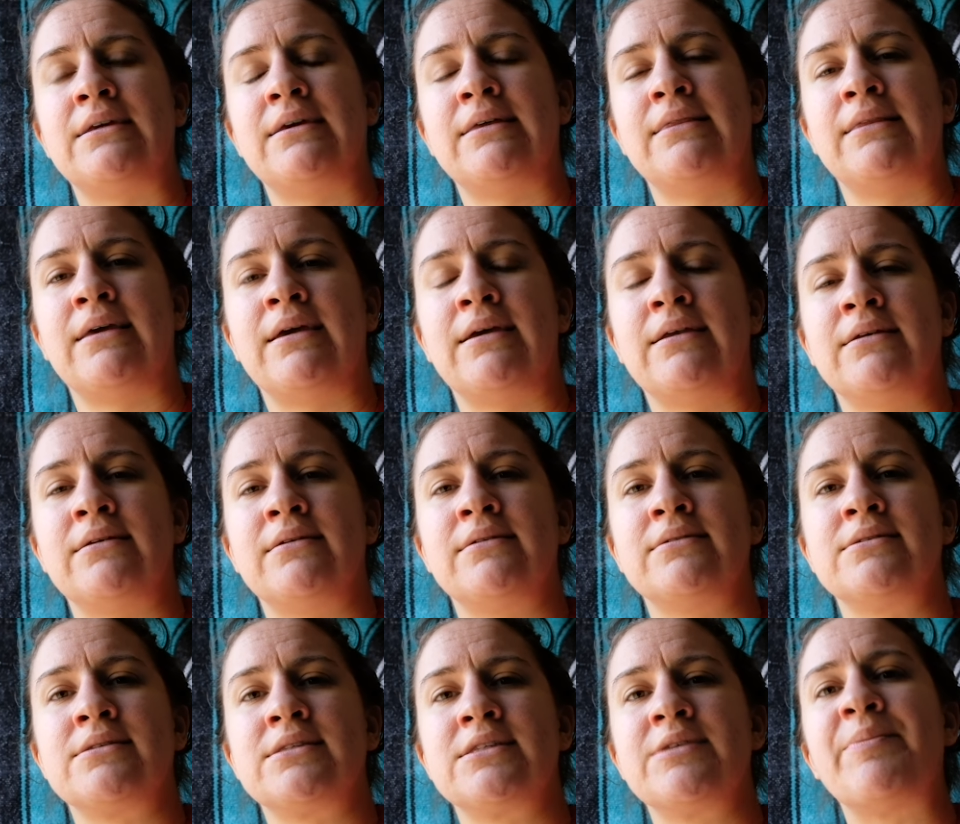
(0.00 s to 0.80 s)
And then
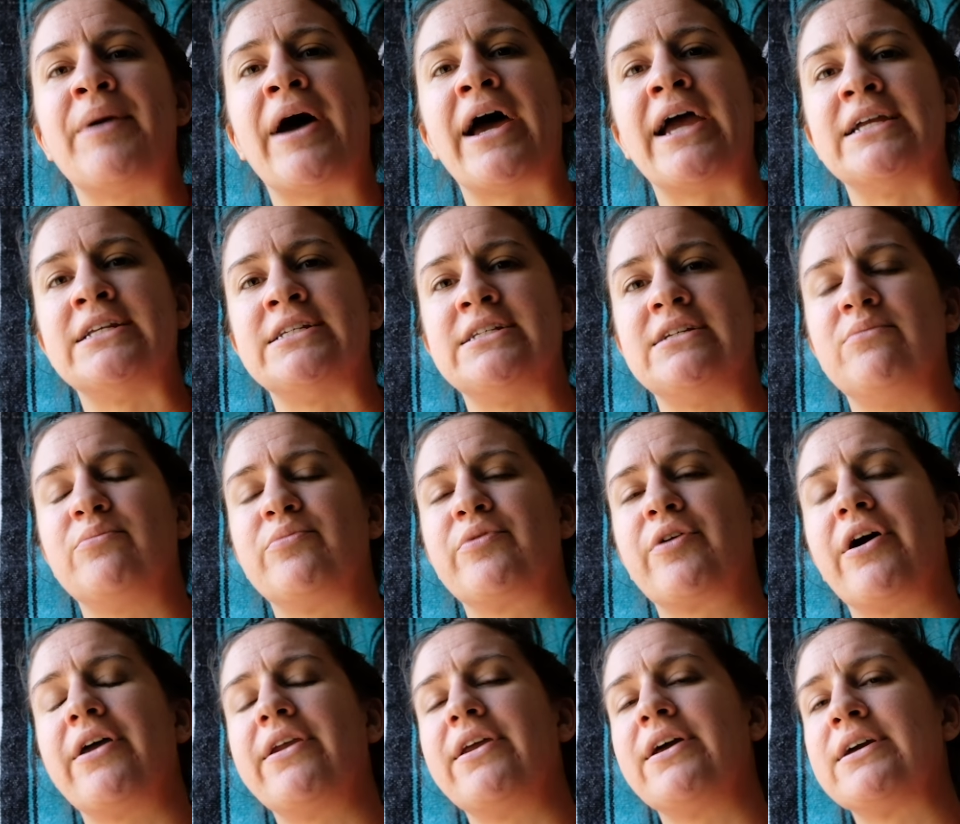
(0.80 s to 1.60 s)
some hygiene
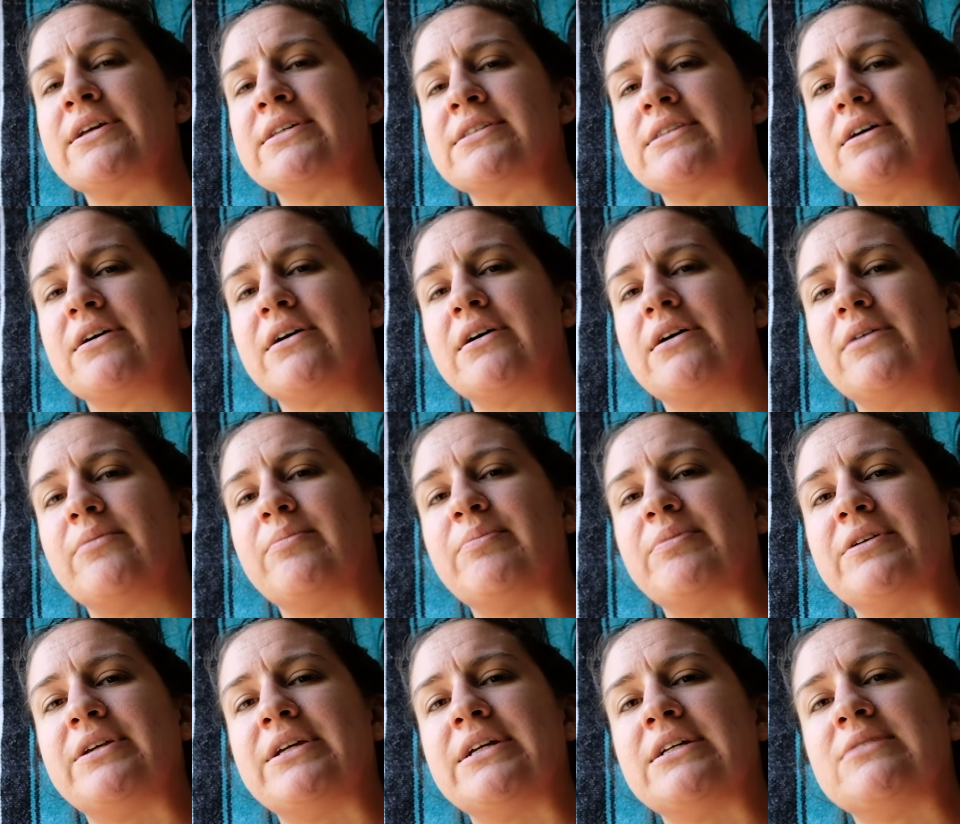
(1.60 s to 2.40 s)
products are
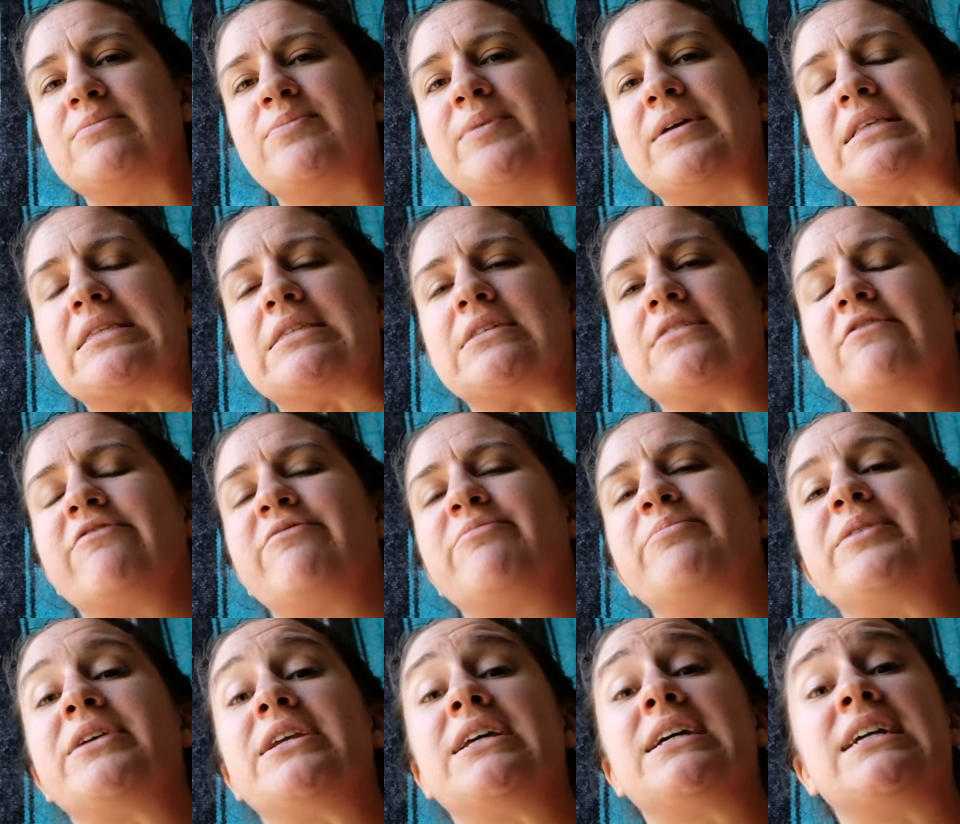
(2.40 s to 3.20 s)
pretty
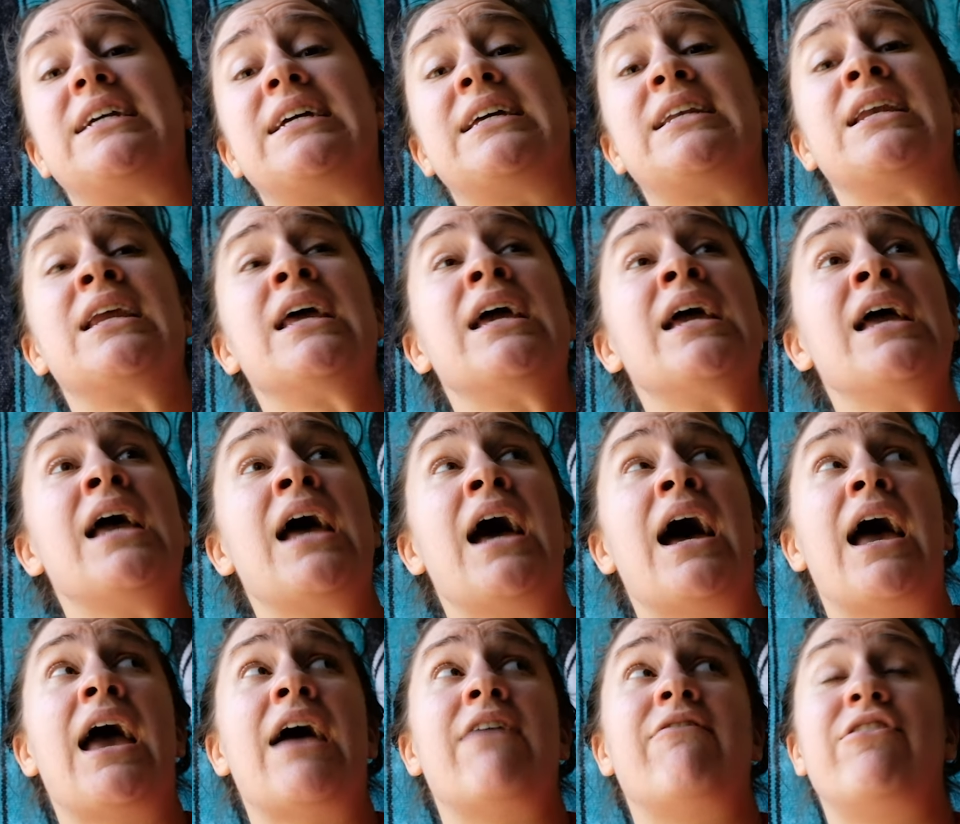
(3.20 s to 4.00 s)
expensive. But again,
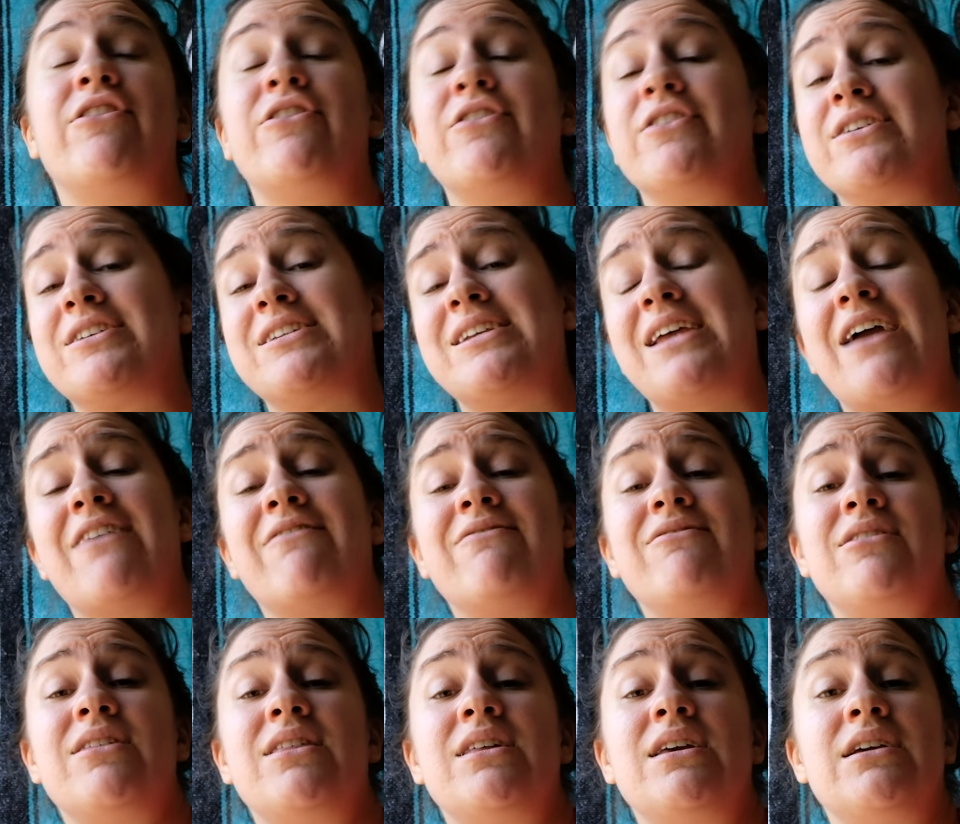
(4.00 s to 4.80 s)
I haven't looked at
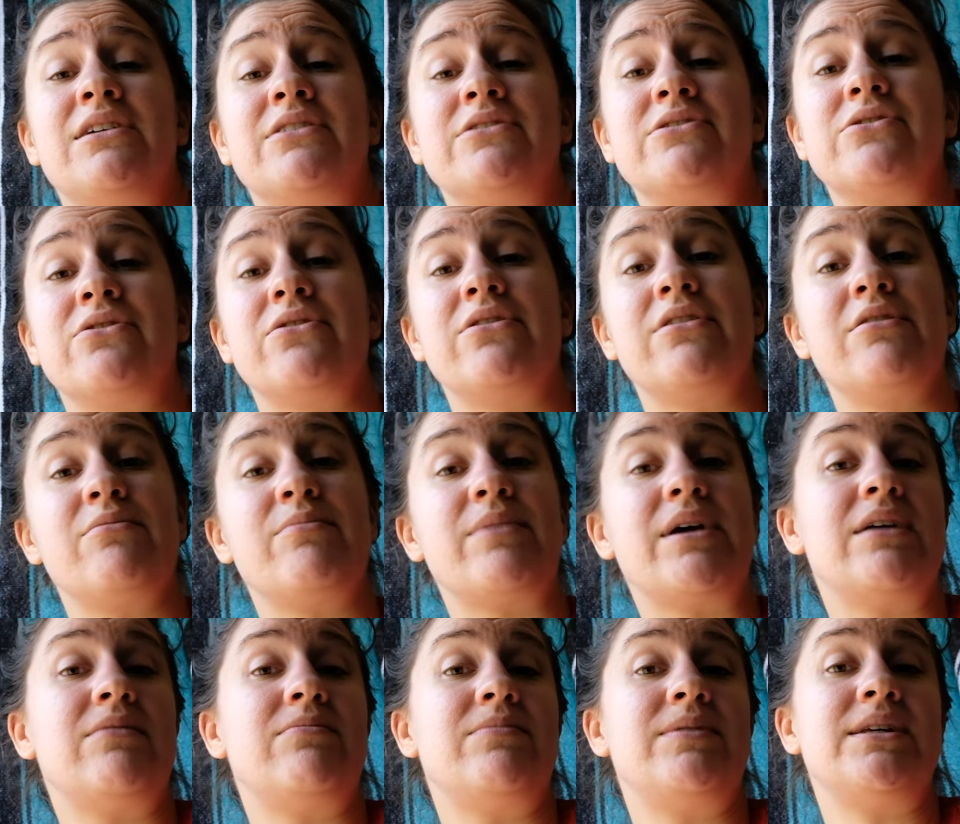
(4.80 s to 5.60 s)
everything, so there
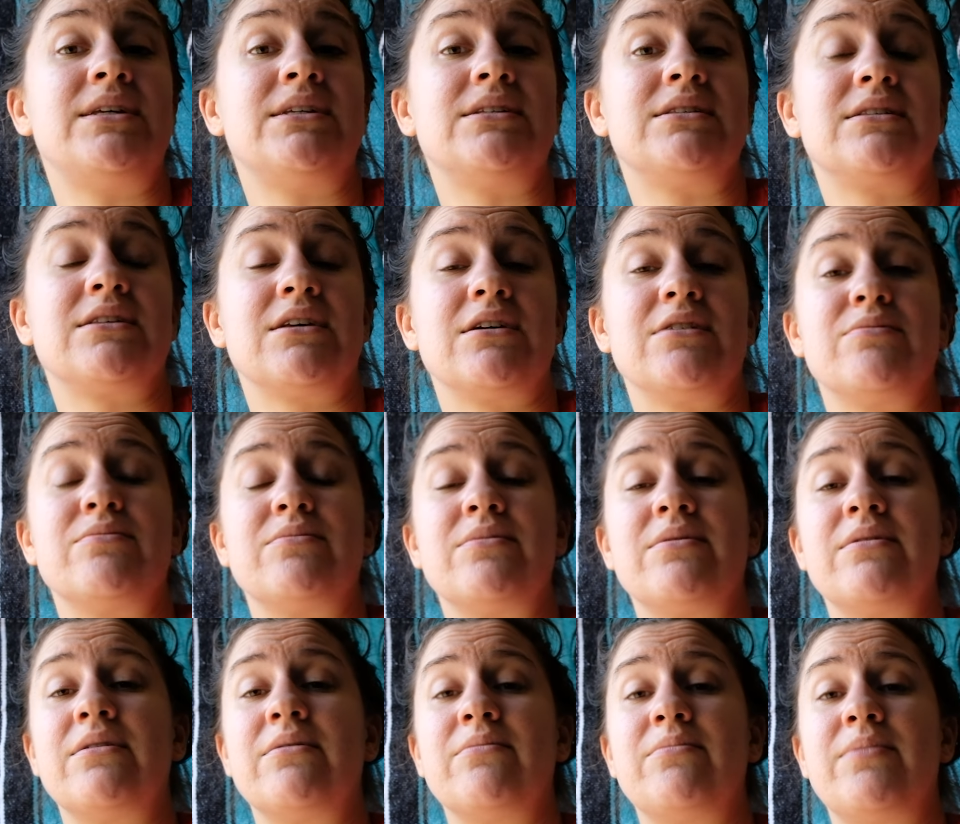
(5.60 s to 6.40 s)
might be
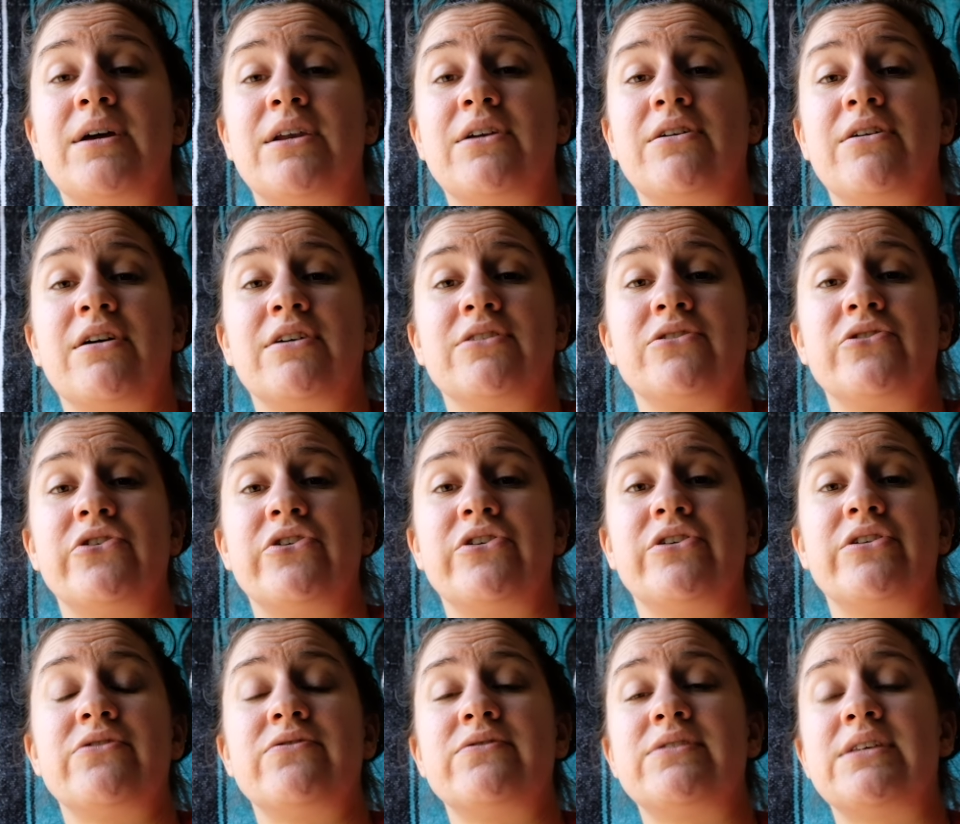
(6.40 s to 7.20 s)
some better
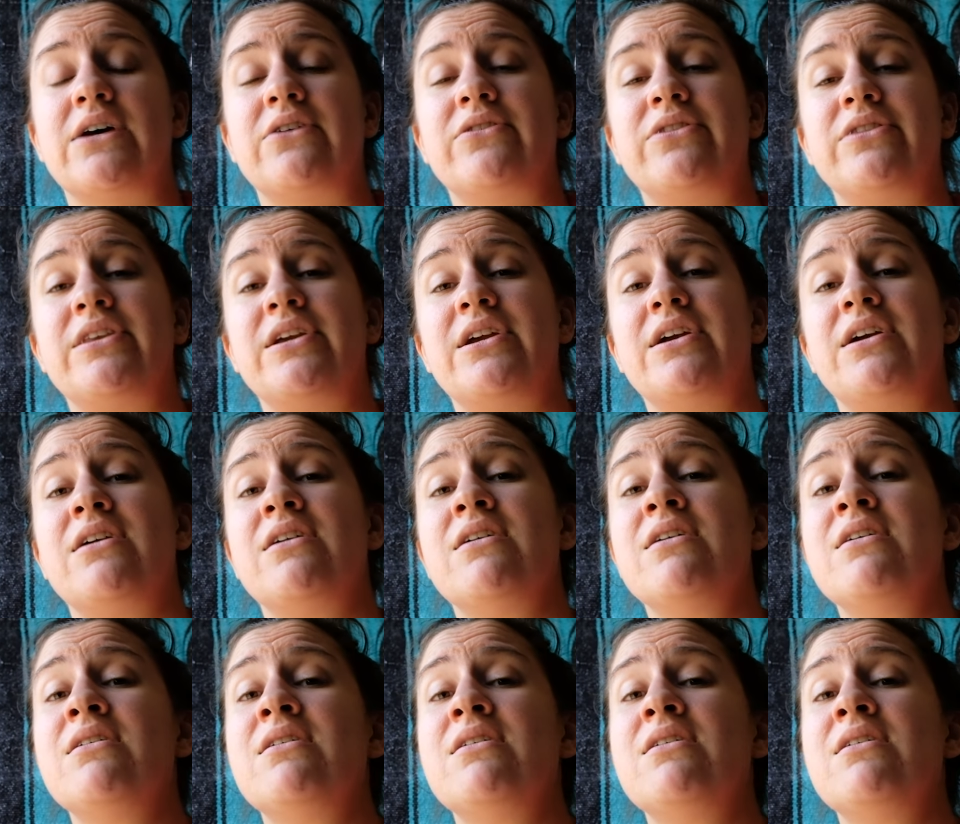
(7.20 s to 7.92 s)
alternatives out there.